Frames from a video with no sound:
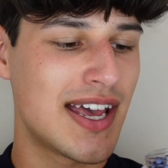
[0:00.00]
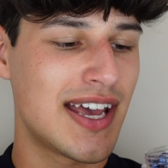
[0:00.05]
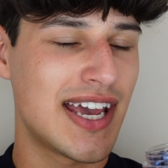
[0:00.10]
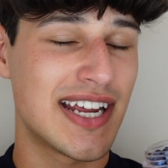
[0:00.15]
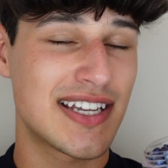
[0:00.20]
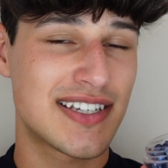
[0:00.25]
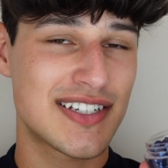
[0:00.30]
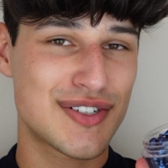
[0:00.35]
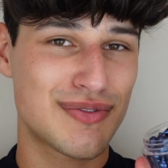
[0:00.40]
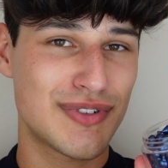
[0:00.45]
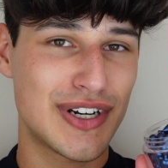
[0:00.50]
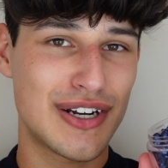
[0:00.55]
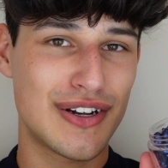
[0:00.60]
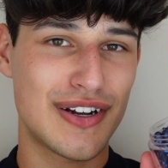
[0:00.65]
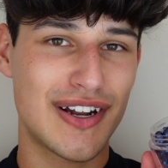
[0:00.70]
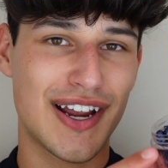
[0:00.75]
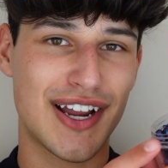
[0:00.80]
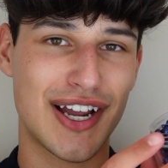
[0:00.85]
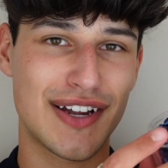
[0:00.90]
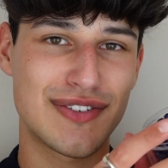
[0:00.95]
It doesn't really look
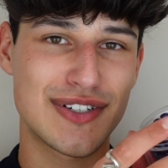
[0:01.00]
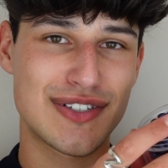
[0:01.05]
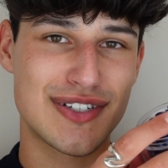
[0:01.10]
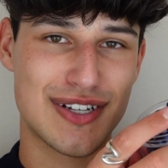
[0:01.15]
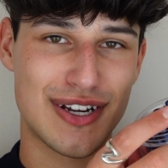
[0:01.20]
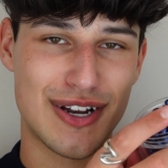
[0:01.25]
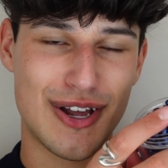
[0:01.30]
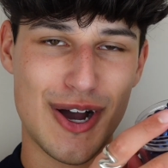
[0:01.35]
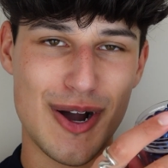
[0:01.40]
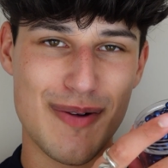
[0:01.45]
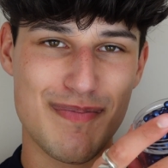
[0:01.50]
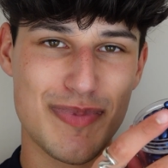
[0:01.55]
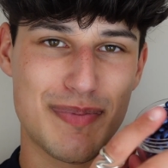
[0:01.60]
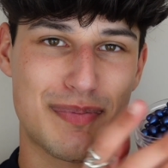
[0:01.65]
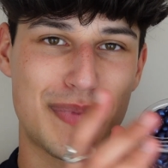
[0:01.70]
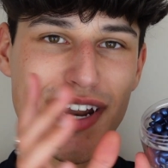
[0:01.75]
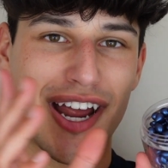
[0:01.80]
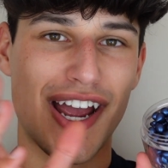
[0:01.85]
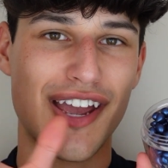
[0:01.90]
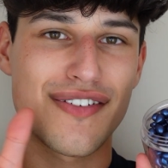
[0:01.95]
like I've used a lot,
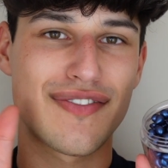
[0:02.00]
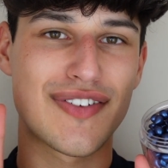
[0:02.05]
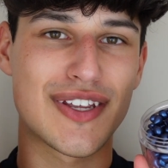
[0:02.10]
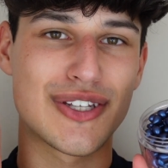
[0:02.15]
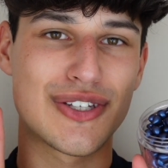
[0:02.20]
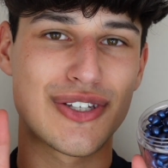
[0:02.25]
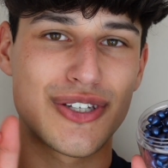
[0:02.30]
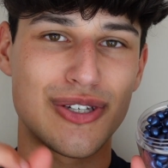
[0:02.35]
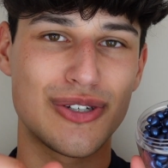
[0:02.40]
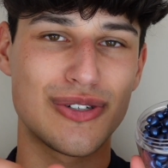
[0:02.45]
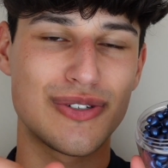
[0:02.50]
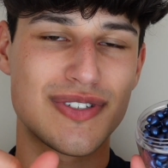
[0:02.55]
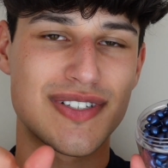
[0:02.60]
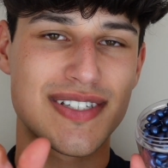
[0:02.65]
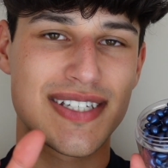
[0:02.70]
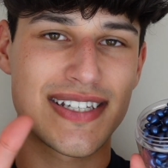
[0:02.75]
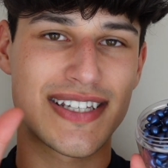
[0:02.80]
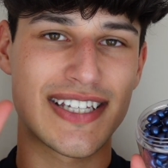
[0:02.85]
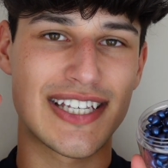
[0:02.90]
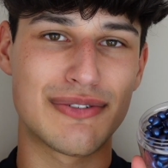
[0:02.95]
but I've
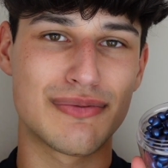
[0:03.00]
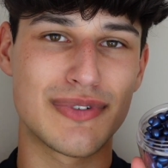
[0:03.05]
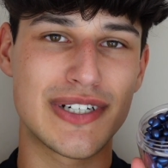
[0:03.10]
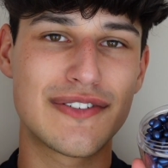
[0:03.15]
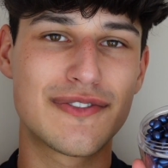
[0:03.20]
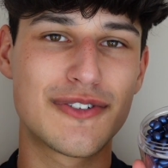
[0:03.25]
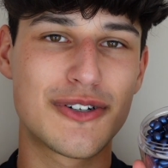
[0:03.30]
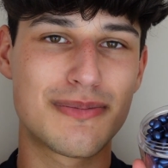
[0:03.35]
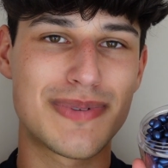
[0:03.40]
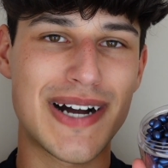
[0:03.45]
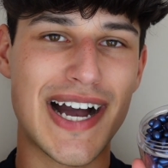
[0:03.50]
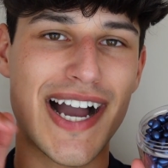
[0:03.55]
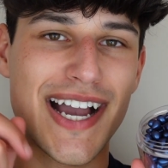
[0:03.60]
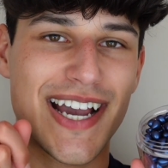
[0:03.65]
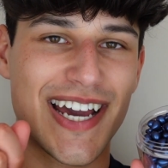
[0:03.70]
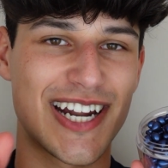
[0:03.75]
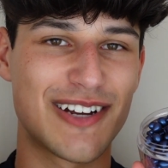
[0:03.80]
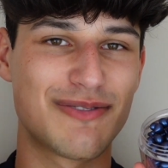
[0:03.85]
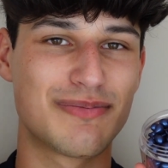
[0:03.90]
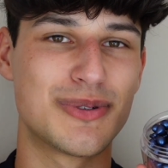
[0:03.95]
used the refill
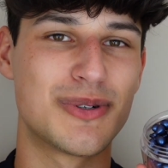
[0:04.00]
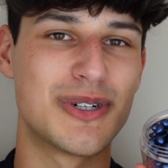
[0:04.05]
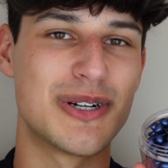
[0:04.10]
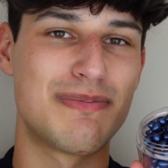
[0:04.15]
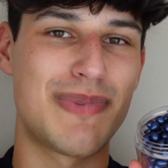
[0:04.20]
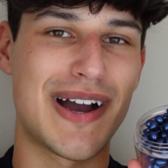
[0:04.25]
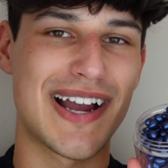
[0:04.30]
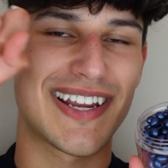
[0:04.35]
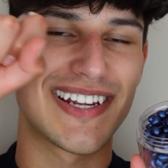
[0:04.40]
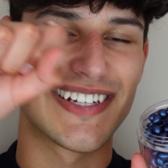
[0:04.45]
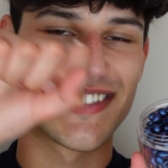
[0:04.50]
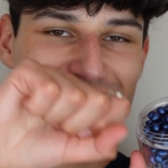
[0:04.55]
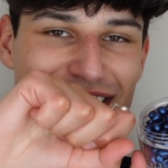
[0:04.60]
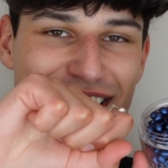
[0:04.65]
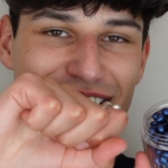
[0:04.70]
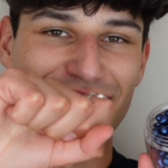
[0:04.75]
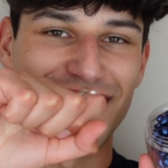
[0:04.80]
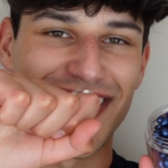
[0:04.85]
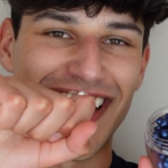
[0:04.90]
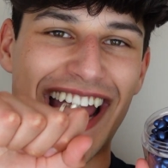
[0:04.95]
bag and I've put it back into
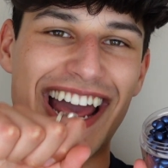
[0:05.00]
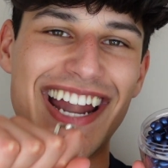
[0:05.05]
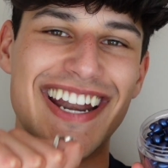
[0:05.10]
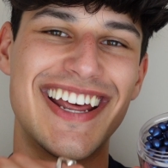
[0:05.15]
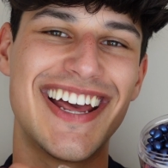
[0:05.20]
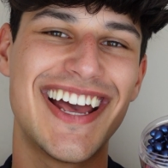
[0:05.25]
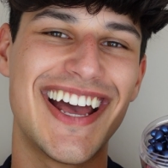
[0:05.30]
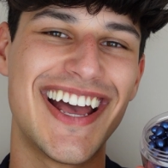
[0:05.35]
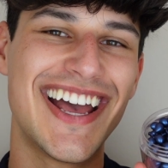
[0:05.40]
here again.